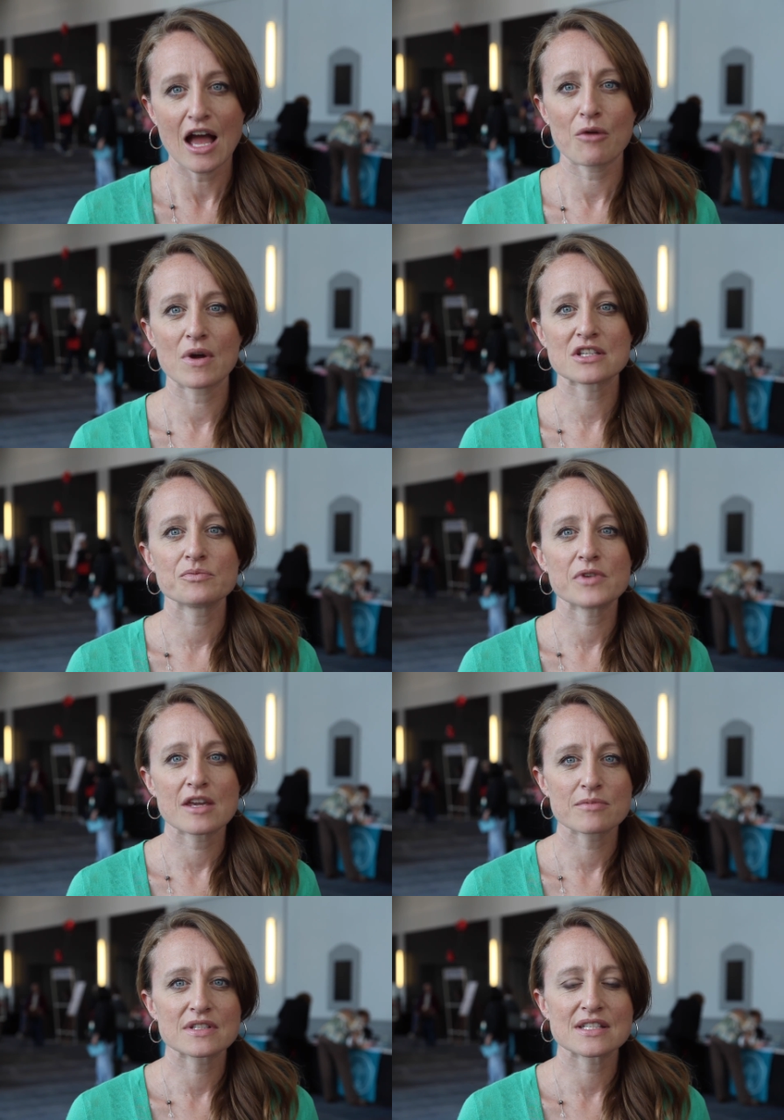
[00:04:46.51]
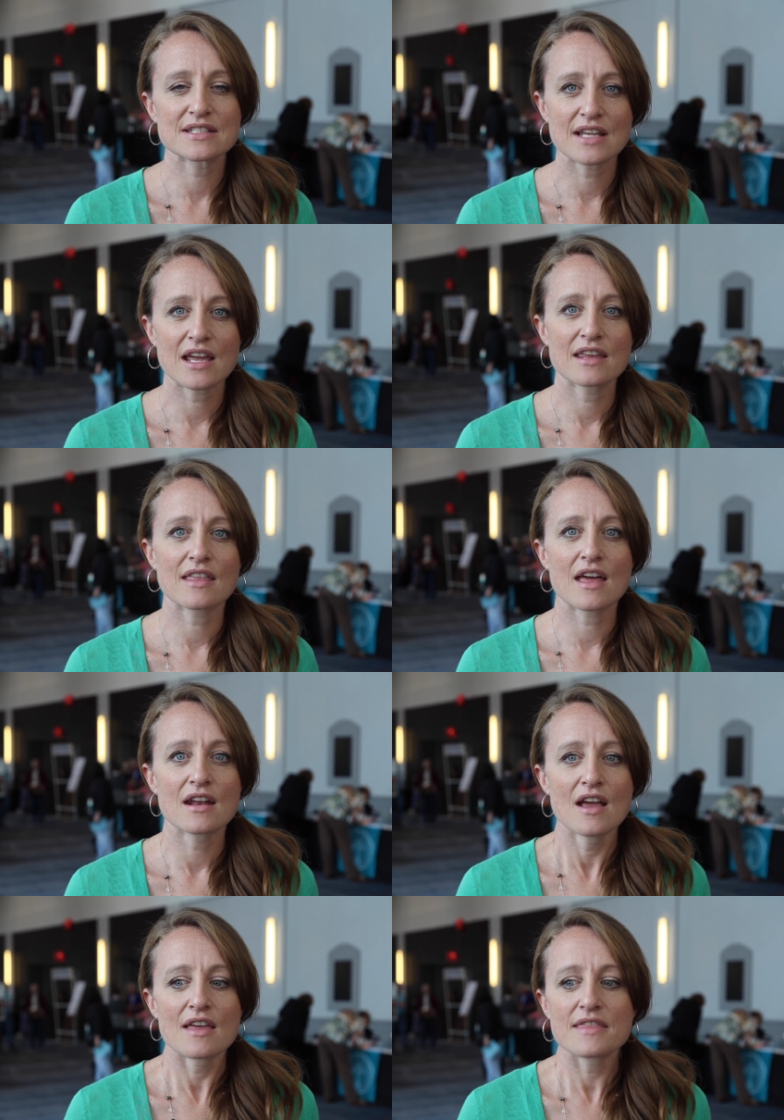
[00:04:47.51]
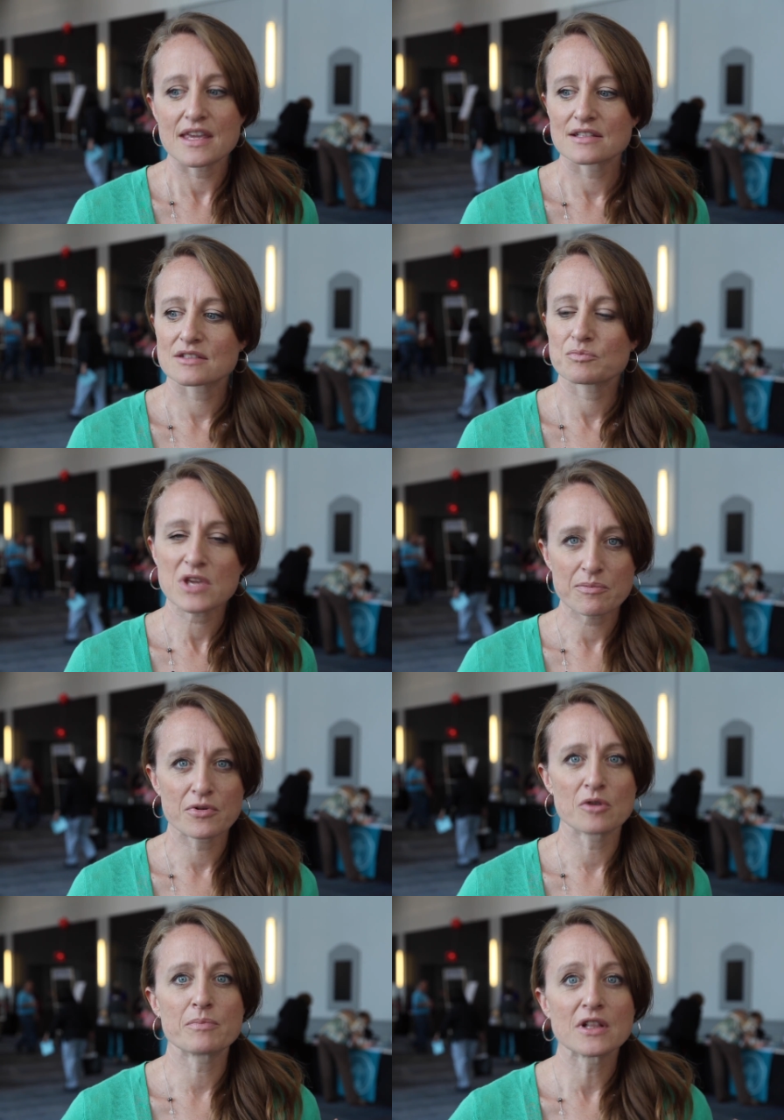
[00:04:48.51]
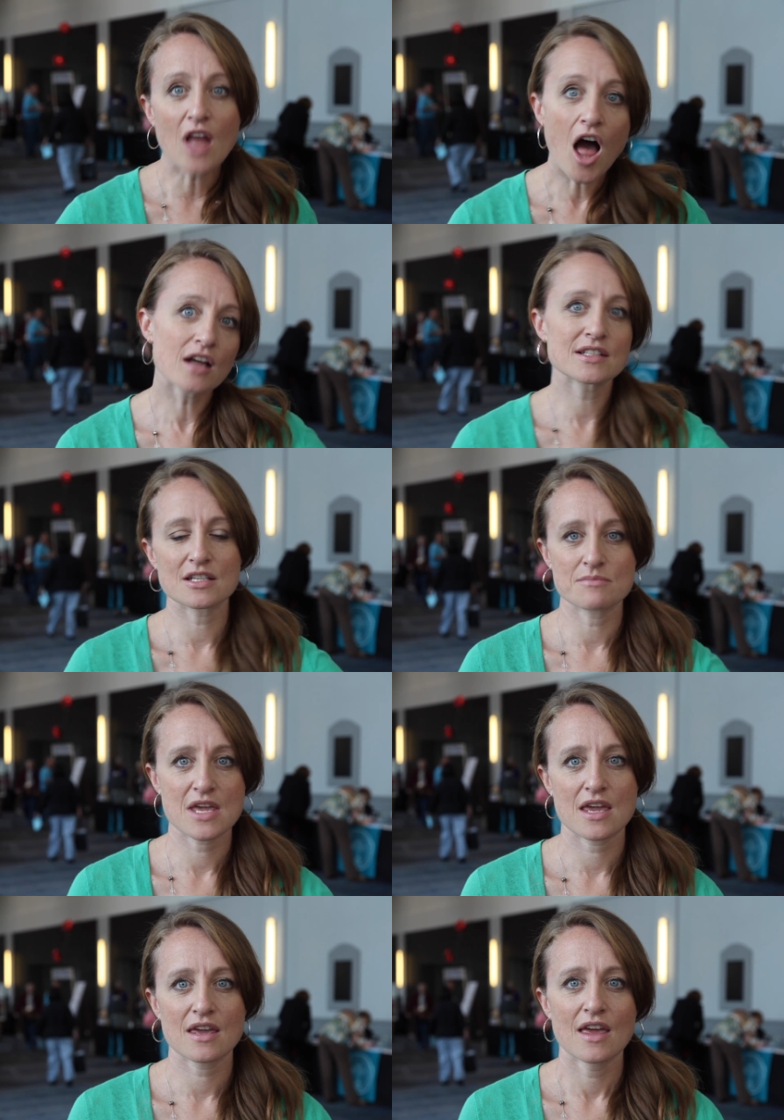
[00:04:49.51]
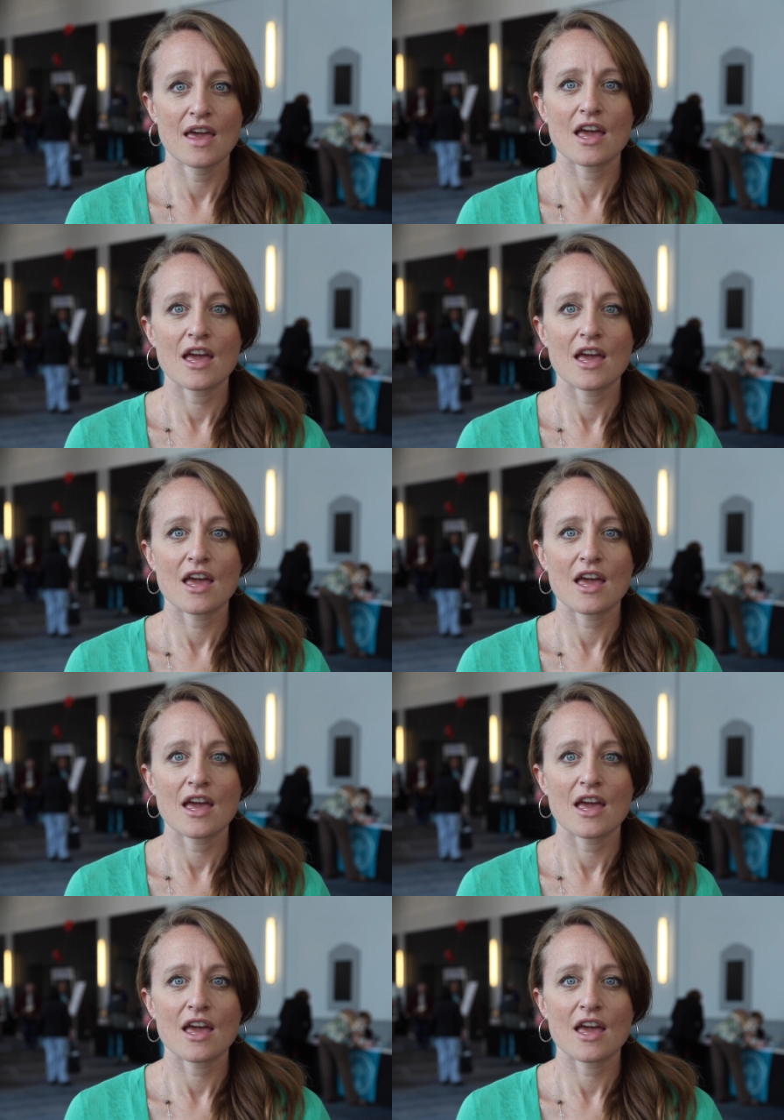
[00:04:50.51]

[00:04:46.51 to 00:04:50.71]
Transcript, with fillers: I want to be able to say that these people belong to me,